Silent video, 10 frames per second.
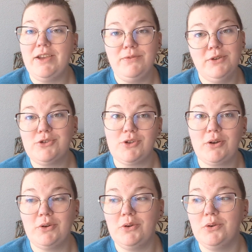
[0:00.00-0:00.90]
if you
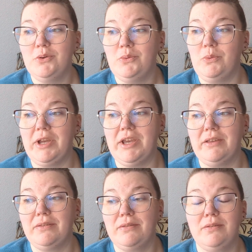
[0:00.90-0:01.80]
struggle
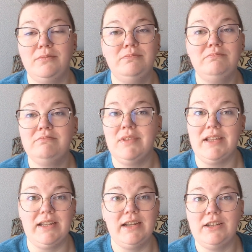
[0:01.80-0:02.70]
with
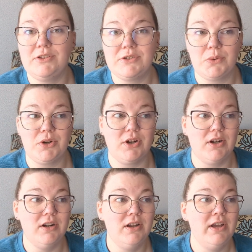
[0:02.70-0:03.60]
an eating
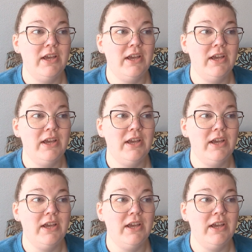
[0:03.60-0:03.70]
disorder,